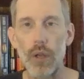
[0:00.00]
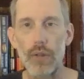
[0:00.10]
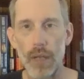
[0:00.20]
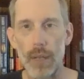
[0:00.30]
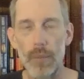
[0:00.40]

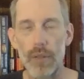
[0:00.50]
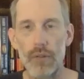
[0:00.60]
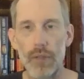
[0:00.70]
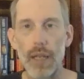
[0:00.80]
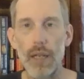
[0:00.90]
was a
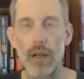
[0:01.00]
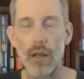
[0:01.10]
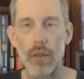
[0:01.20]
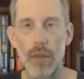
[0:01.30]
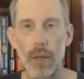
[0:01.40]
mistake
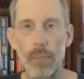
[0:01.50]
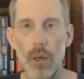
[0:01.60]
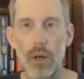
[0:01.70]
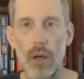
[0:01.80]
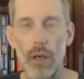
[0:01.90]
on their
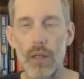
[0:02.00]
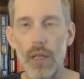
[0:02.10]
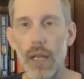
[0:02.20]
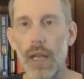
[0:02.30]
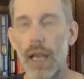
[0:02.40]
part.
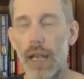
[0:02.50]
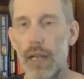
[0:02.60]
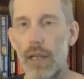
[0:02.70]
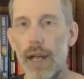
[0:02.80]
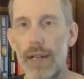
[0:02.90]
And
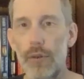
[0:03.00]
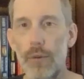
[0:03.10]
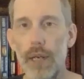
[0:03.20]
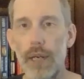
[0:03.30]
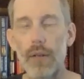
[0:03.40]
I'd like to
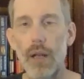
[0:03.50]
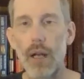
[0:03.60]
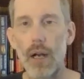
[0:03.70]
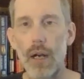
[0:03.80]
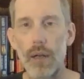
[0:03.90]
read
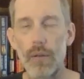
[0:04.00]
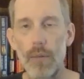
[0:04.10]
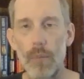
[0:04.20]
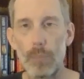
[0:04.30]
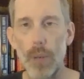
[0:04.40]
uh,
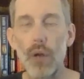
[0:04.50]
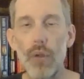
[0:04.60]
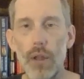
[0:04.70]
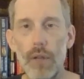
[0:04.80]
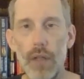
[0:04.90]

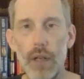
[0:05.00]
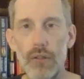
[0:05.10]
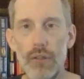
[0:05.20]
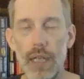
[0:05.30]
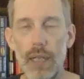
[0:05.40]
both of
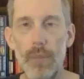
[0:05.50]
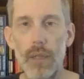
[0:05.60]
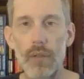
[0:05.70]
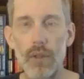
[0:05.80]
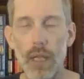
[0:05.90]
their statements
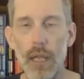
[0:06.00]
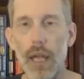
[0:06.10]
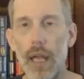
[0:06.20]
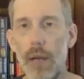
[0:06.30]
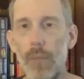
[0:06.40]

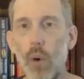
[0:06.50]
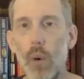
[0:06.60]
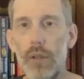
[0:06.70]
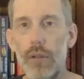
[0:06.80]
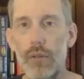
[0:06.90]
and I'm
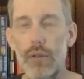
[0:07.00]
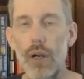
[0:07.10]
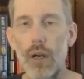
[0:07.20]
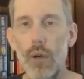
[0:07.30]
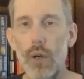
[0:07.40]
going to
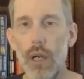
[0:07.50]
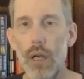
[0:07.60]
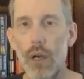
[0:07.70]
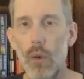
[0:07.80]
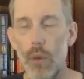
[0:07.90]
start
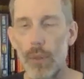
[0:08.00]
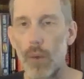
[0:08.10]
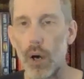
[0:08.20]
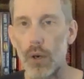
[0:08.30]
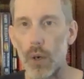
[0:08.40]
with
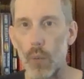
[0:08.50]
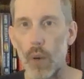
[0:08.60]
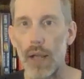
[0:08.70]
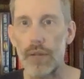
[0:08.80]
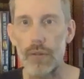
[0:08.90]
Margaret
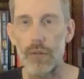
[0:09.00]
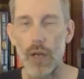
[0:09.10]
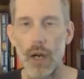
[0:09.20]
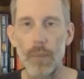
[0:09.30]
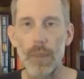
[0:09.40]
Weis's
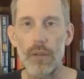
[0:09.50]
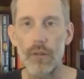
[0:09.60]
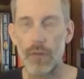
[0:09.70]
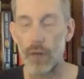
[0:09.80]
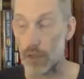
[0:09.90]

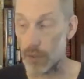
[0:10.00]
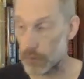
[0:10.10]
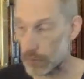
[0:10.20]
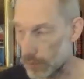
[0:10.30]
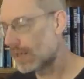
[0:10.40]
comments first.